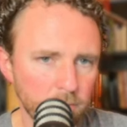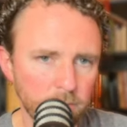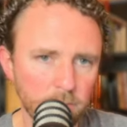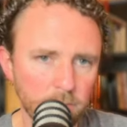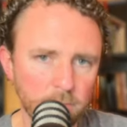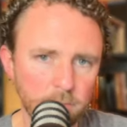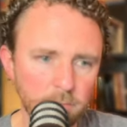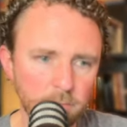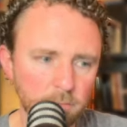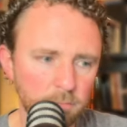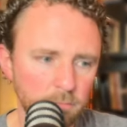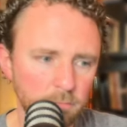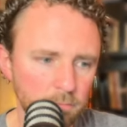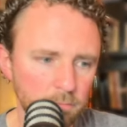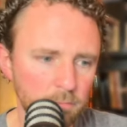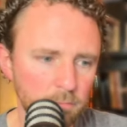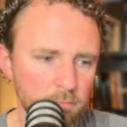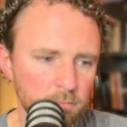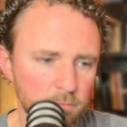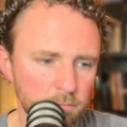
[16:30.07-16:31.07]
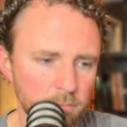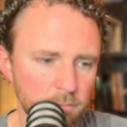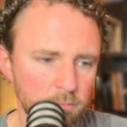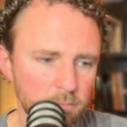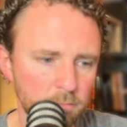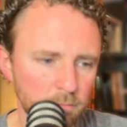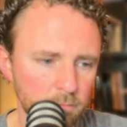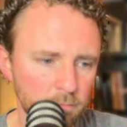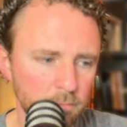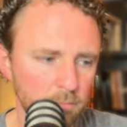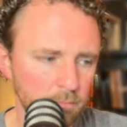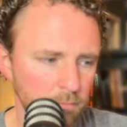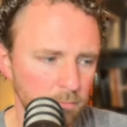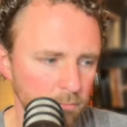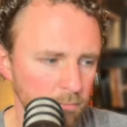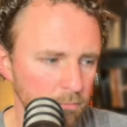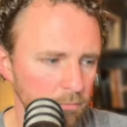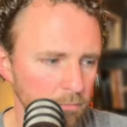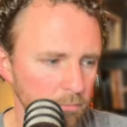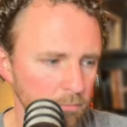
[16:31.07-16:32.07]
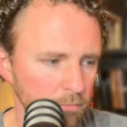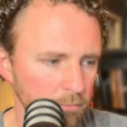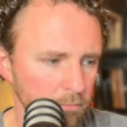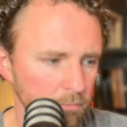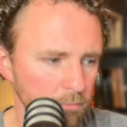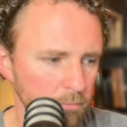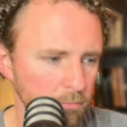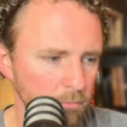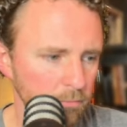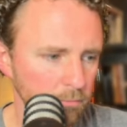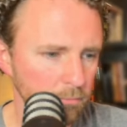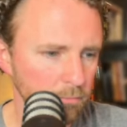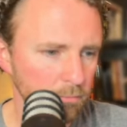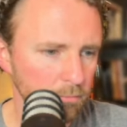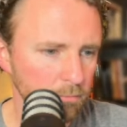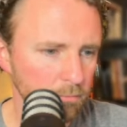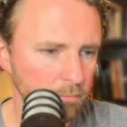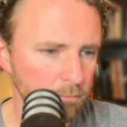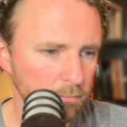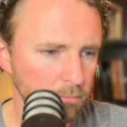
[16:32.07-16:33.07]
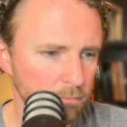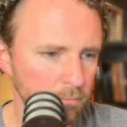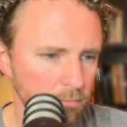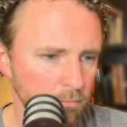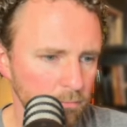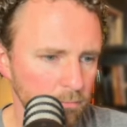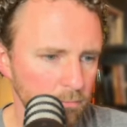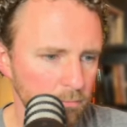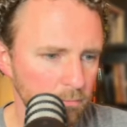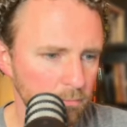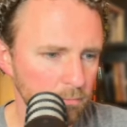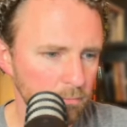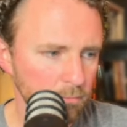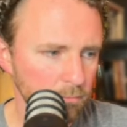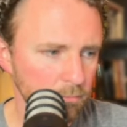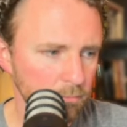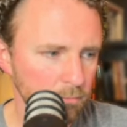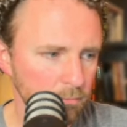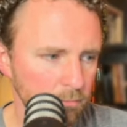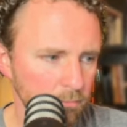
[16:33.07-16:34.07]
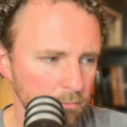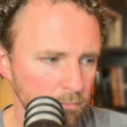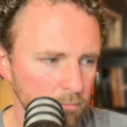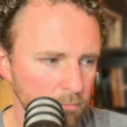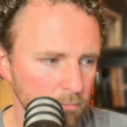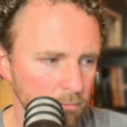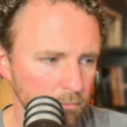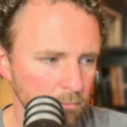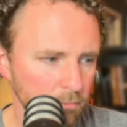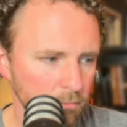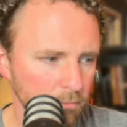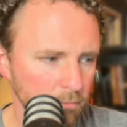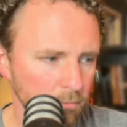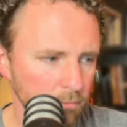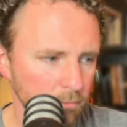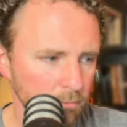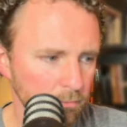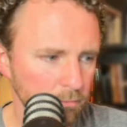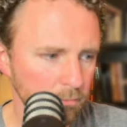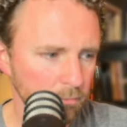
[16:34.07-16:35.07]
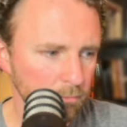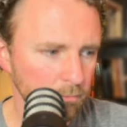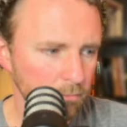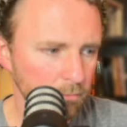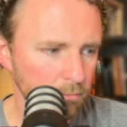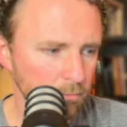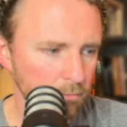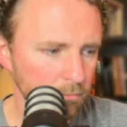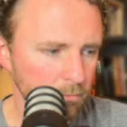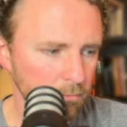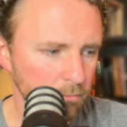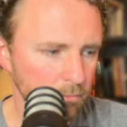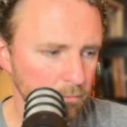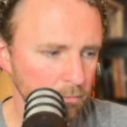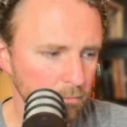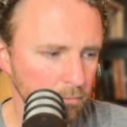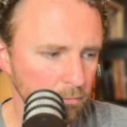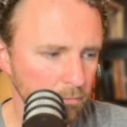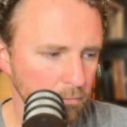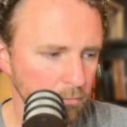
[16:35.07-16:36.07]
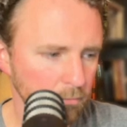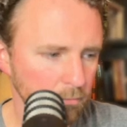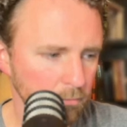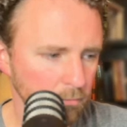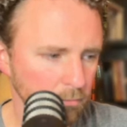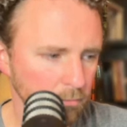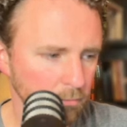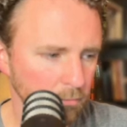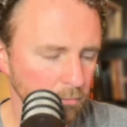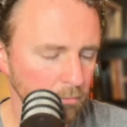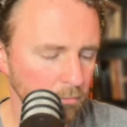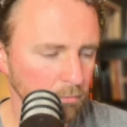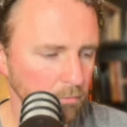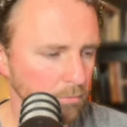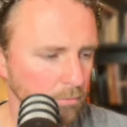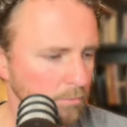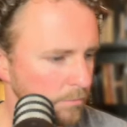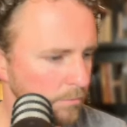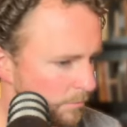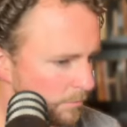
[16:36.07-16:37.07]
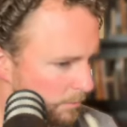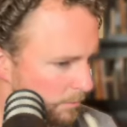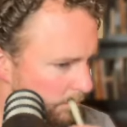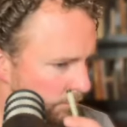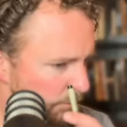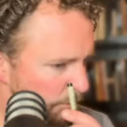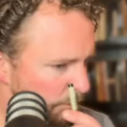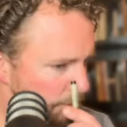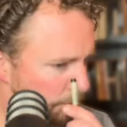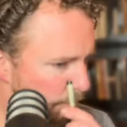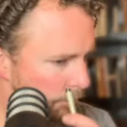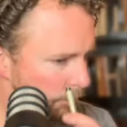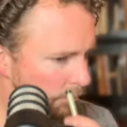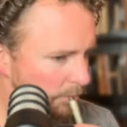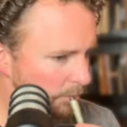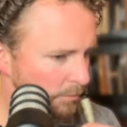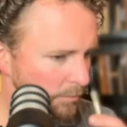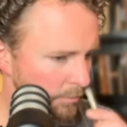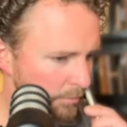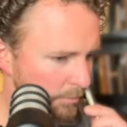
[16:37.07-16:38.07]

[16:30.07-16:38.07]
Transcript: [no speech]